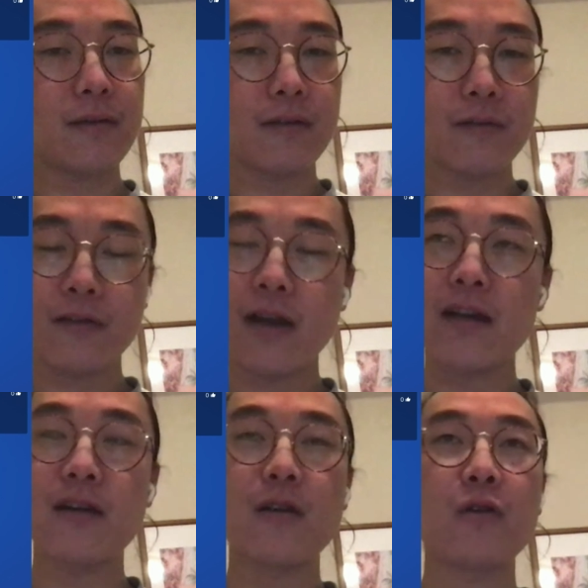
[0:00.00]
kind of
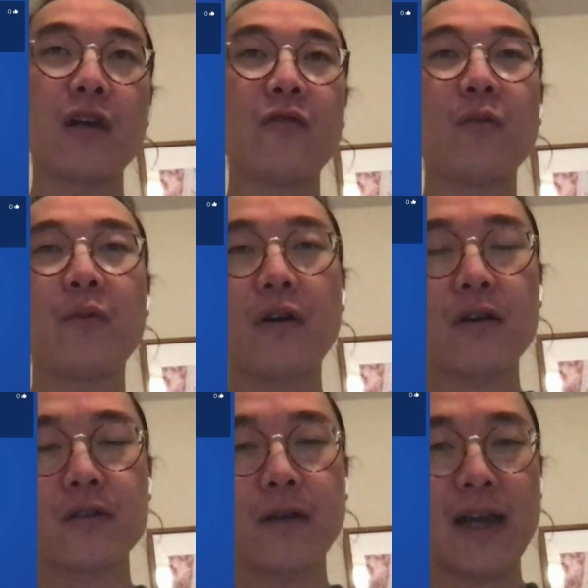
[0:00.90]
low level, but
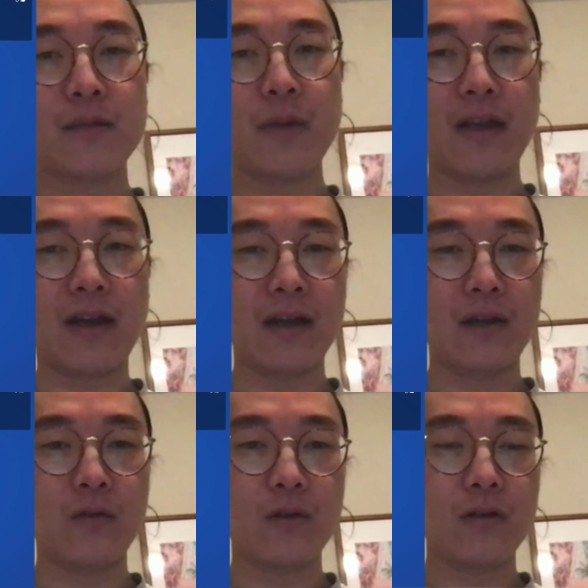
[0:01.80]
also has many high
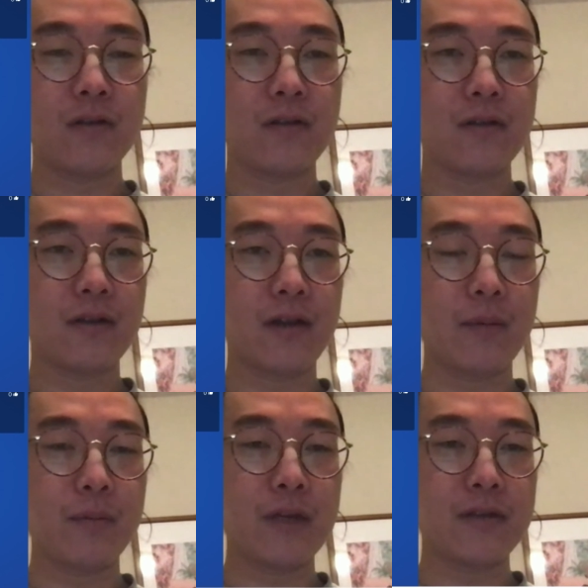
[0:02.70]
level
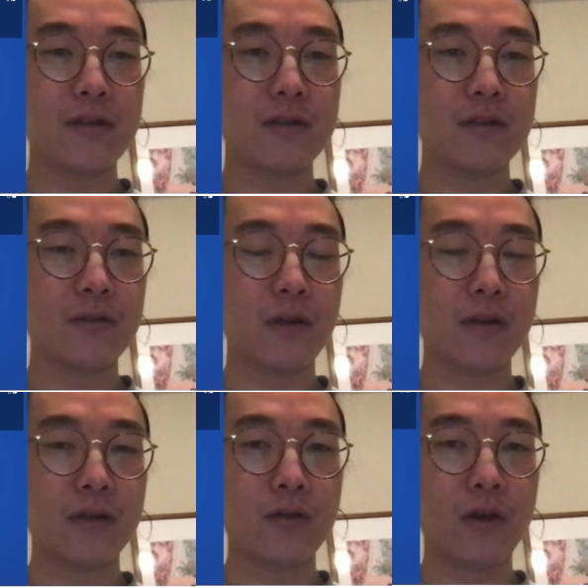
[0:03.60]
pieces to
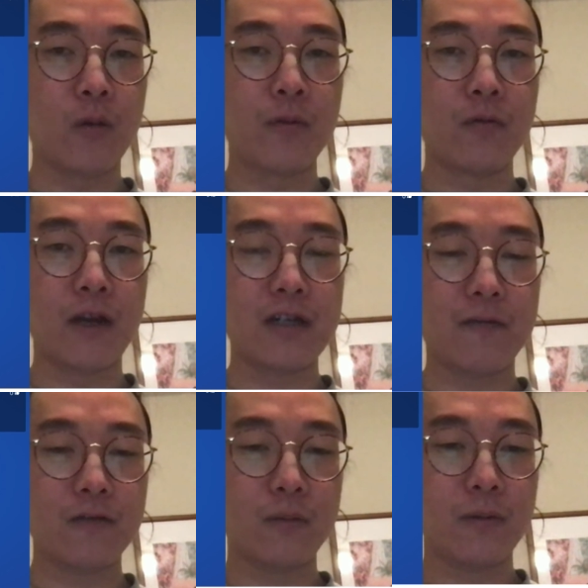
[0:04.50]
help you write
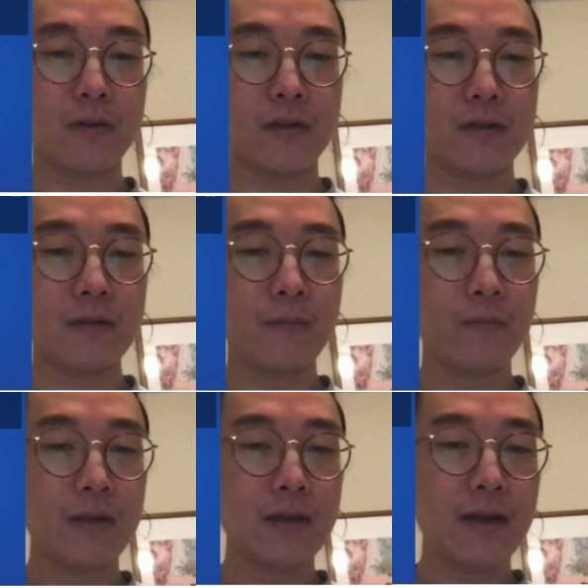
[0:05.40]
JavaScript built-ins.
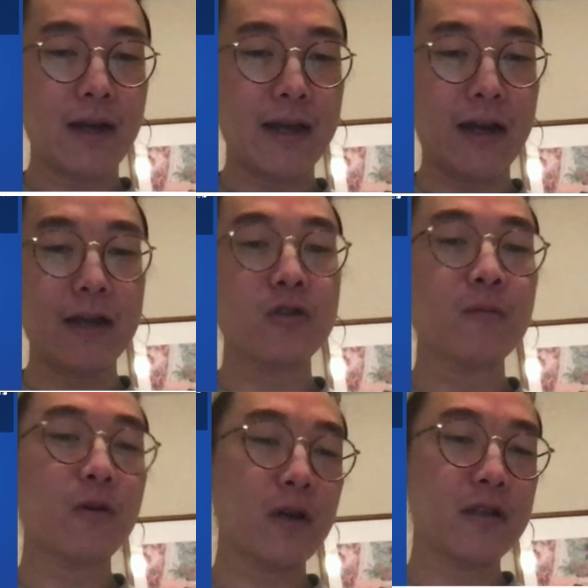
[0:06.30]
I assume the
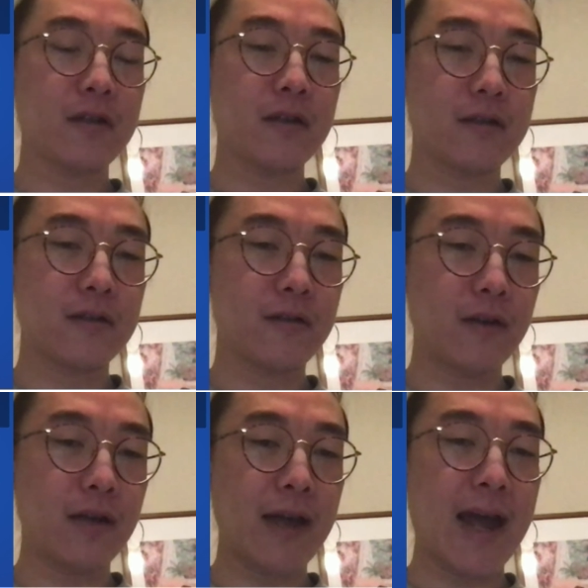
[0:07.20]
question is,
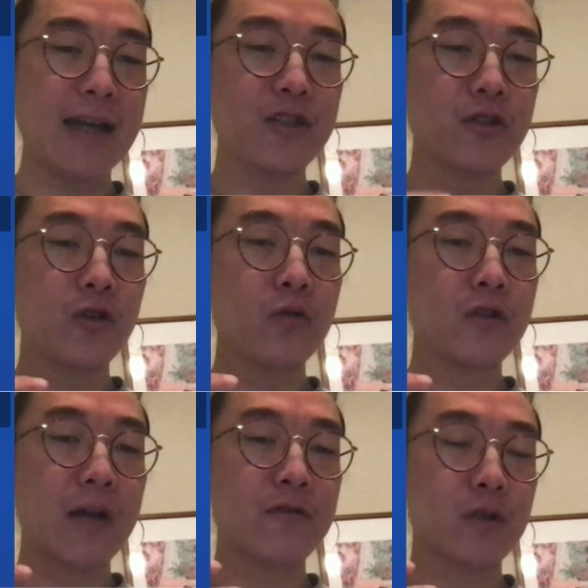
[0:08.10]
as new
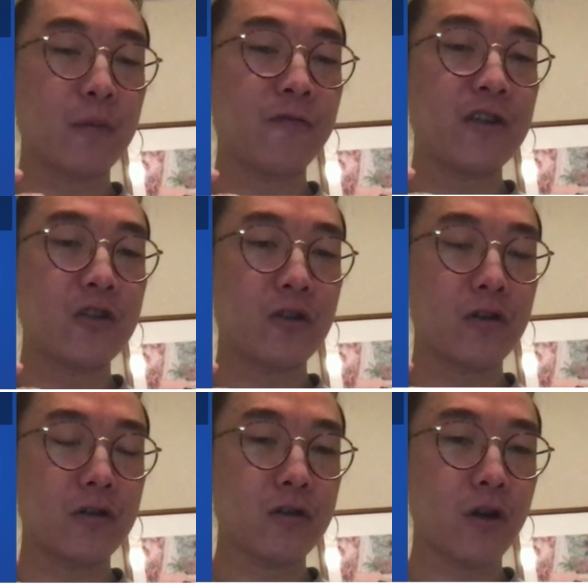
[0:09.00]
JavaScript
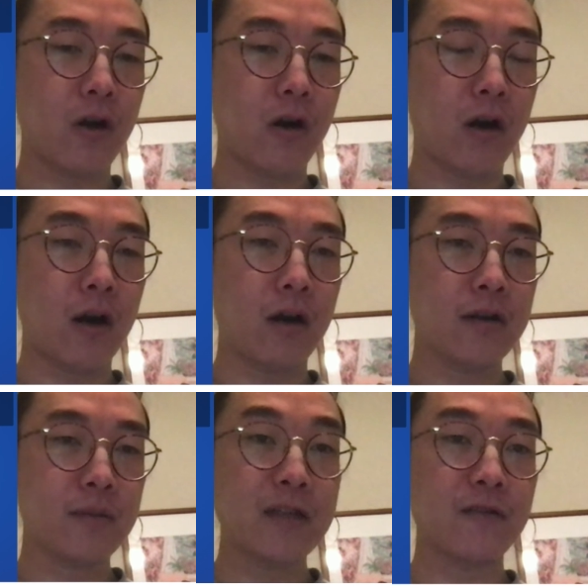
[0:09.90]
features are
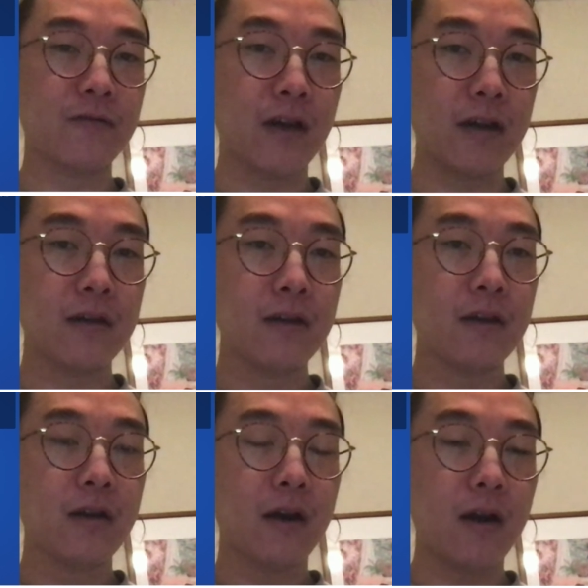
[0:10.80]
specified,
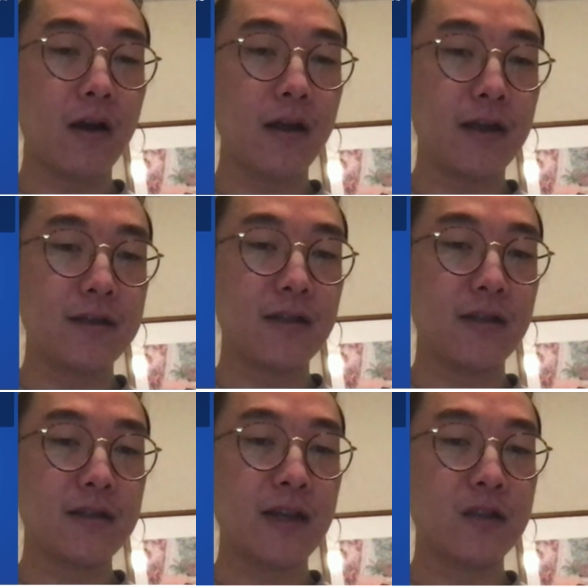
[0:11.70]
is the
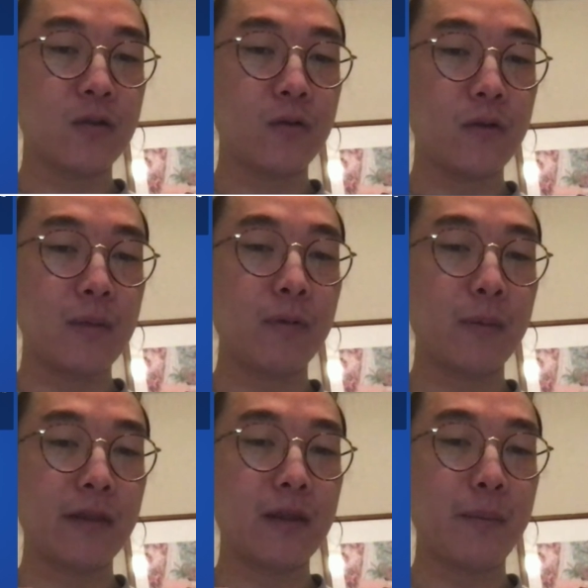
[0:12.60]
intent to
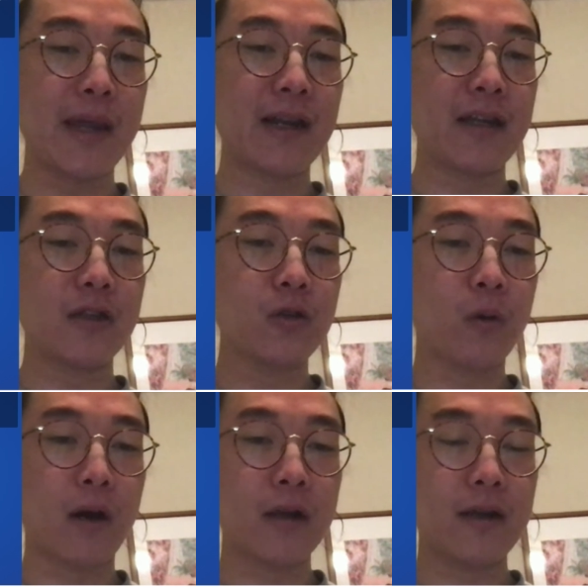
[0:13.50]
implement them mainly in
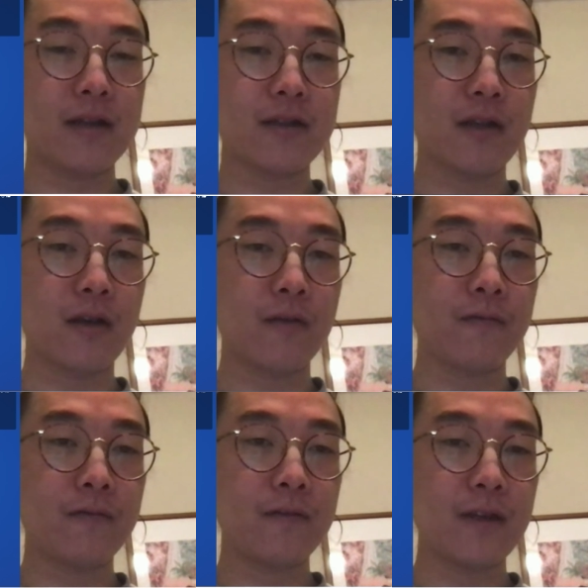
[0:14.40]
Torque instead of
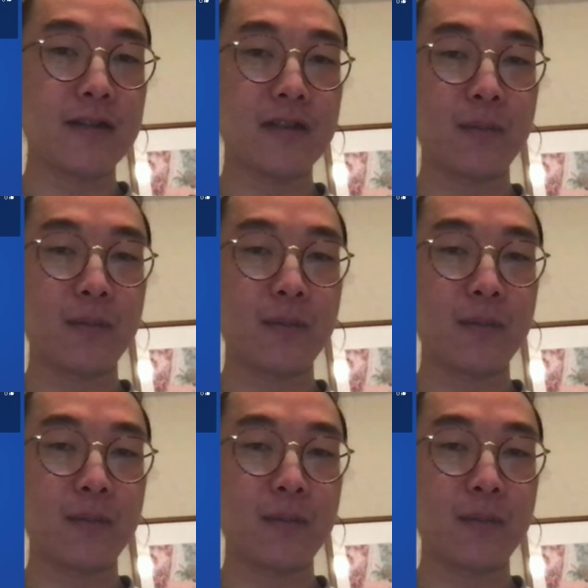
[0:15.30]
in C++?